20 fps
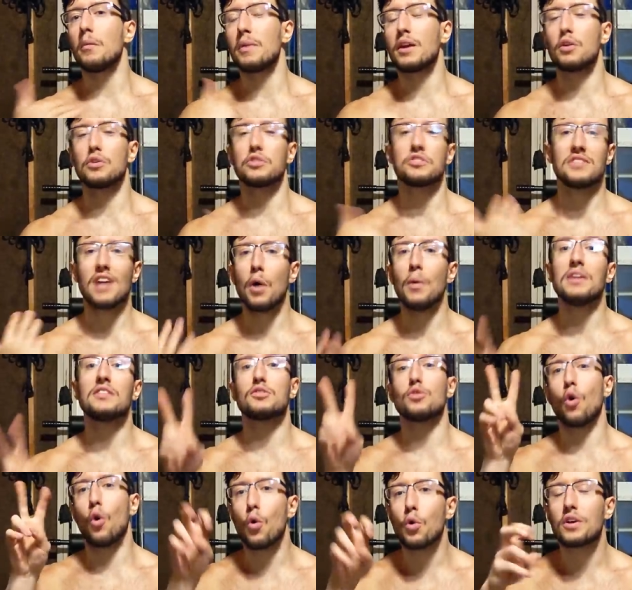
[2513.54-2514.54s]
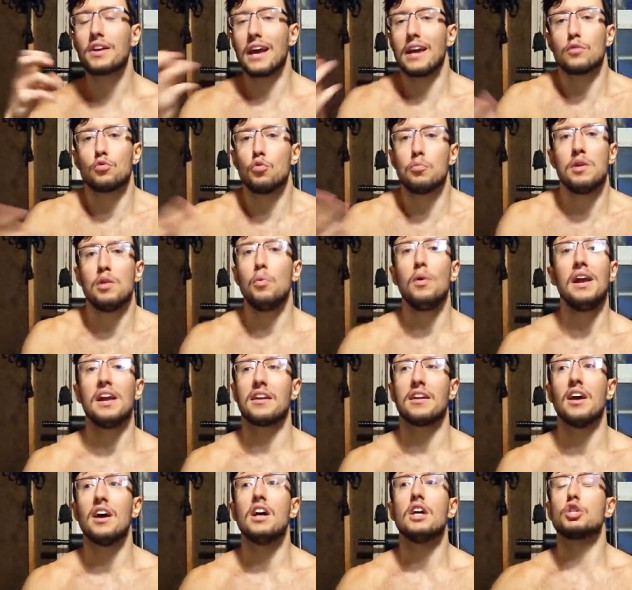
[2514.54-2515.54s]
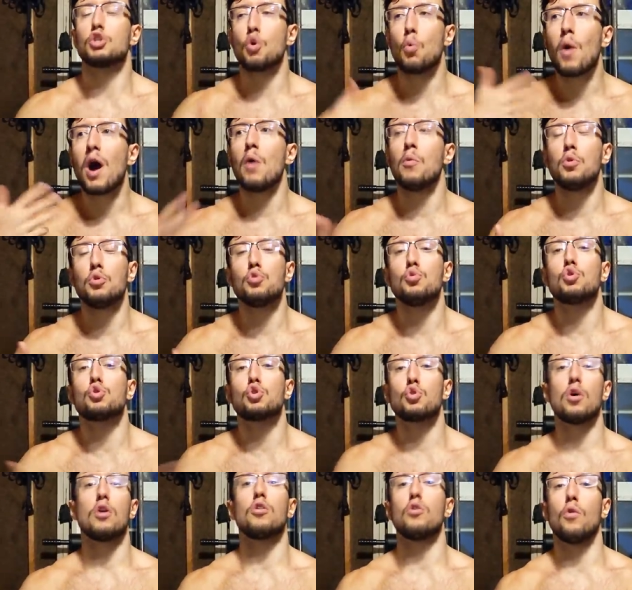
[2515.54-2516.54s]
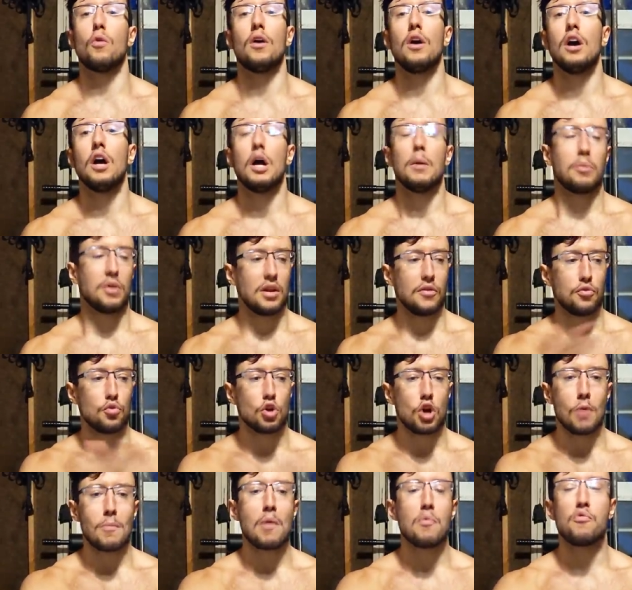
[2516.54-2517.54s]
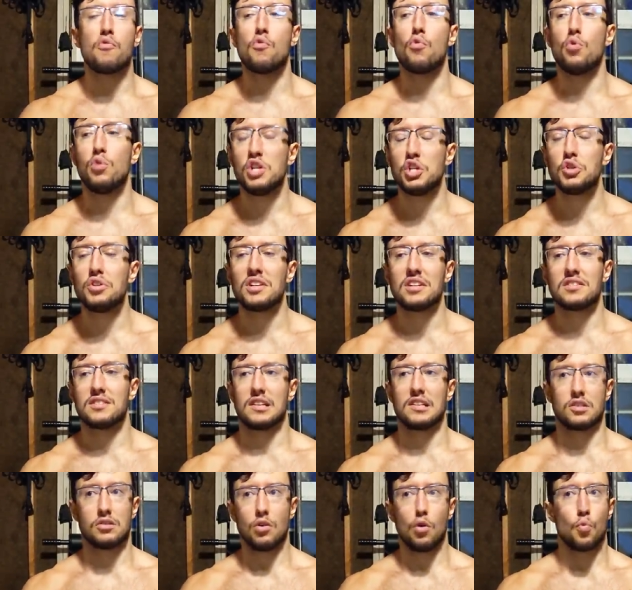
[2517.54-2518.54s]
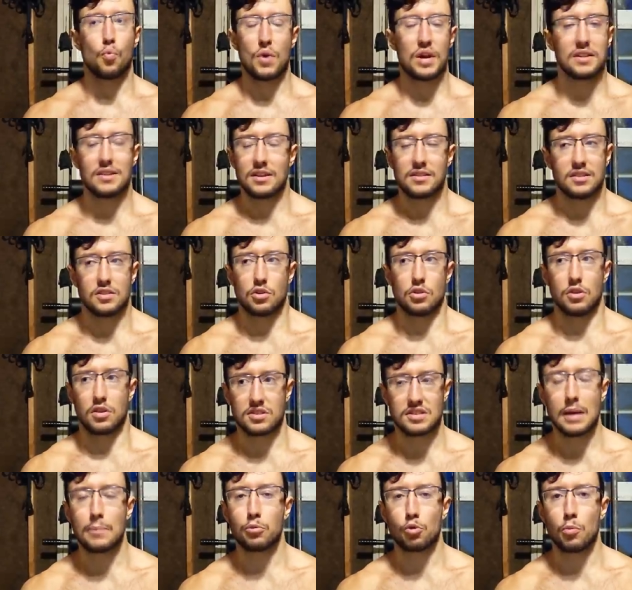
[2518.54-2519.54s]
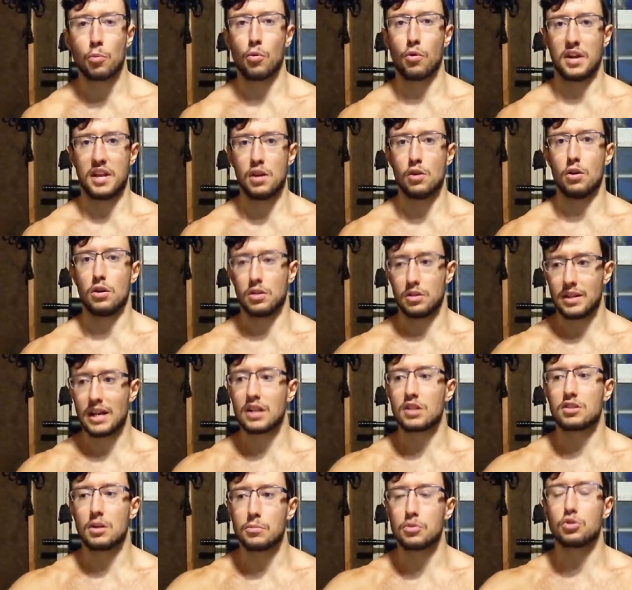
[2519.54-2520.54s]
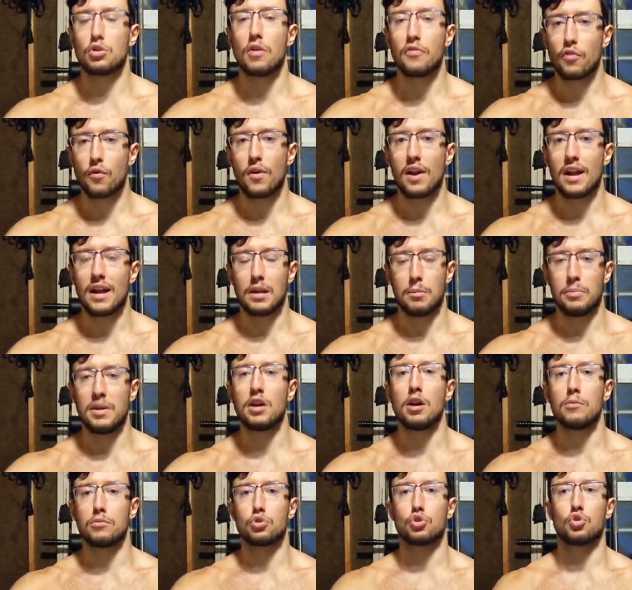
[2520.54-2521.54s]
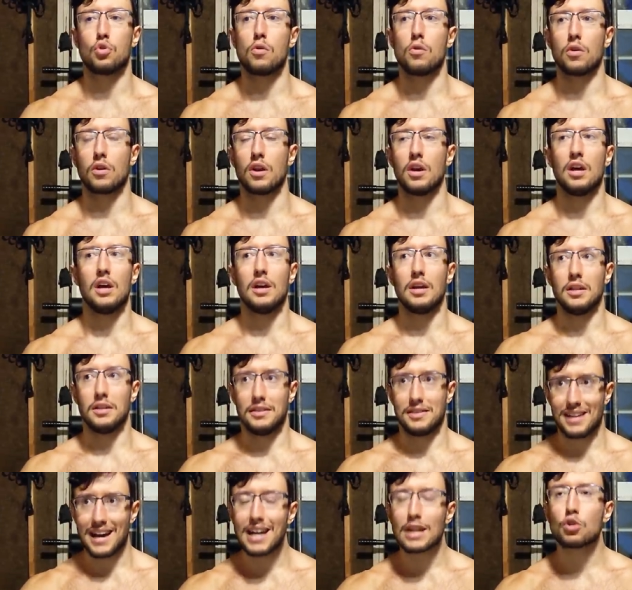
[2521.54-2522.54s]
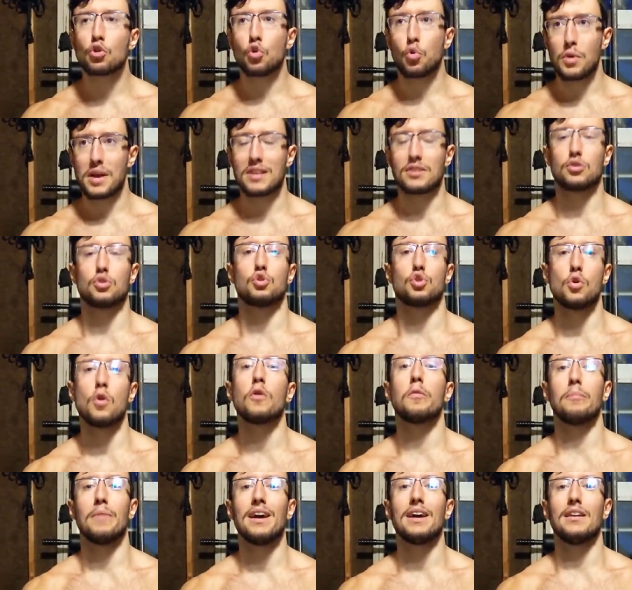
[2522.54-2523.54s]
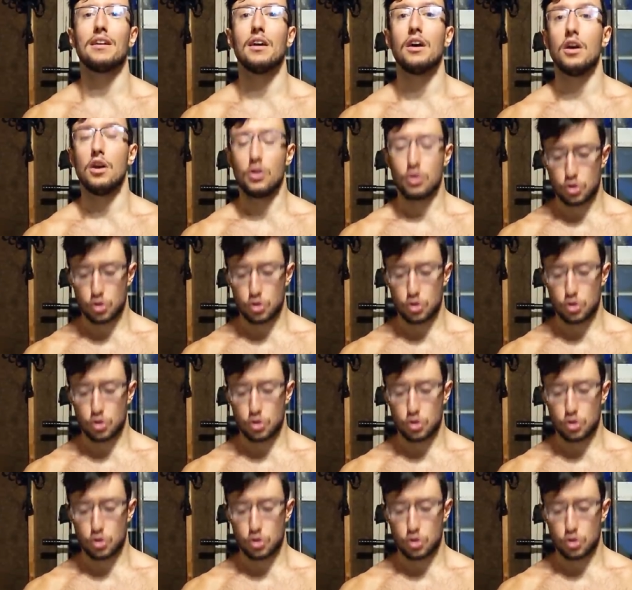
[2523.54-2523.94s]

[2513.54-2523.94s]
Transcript: Because now it's okay to be weak. So why would you struggle? But if you come up with a religion that says, no, weakness is unacceptable. Here, take some suffering and become strong. That creates strong men.